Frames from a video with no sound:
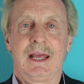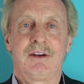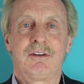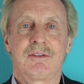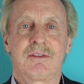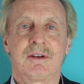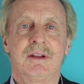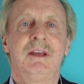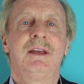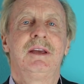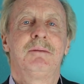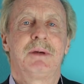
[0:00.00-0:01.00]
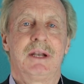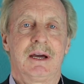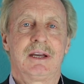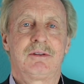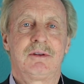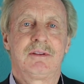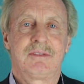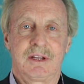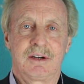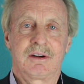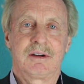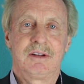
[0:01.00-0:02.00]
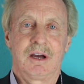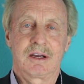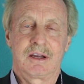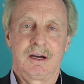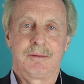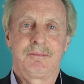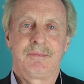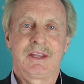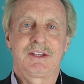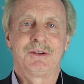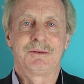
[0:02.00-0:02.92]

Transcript: andersonpodiatrycenter.com. Thank